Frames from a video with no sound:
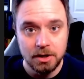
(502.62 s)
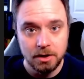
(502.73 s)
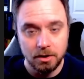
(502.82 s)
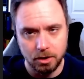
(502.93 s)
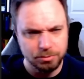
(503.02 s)

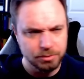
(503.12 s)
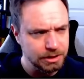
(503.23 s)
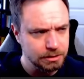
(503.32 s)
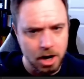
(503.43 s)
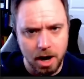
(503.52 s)
are a
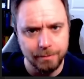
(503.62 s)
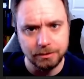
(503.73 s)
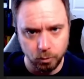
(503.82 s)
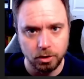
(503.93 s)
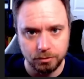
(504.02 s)
pretty
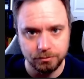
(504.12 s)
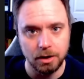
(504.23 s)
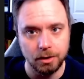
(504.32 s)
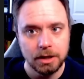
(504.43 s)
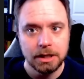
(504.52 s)
common
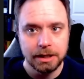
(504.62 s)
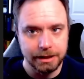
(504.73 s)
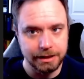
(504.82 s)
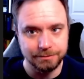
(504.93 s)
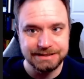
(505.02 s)
workflow
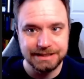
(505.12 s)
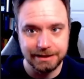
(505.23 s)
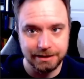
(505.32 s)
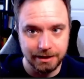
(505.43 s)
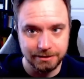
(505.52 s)
in
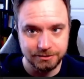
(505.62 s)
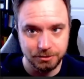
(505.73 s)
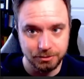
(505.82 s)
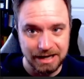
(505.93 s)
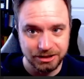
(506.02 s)
Obsidian. And so
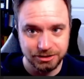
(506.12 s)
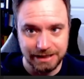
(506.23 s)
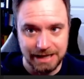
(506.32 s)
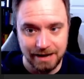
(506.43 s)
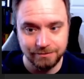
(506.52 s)
you actually
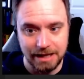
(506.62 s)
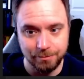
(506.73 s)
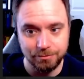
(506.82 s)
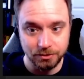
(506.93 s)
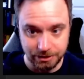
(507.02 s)
have
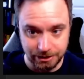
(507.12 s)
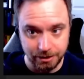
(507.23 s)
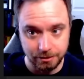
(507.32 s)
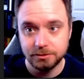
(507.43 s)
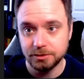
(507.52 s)
that built
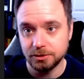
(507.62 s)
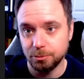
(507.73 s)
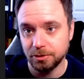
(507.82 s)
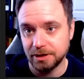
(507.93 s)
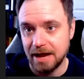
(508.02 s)
in to
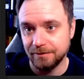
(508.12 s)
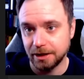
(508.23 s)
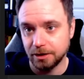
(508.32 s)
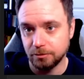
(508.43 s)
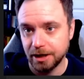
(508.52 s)
Notebook
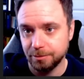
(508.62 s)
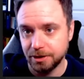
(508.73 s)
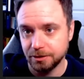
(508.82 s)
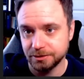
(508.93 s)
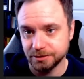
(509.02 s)
Navigator. Right up
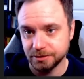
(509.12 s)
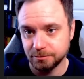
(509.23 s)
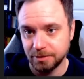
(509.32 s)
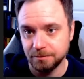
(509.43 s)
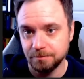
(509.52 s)
here, there's a little
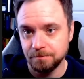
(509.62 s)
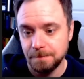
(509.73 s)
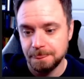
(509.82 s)
button.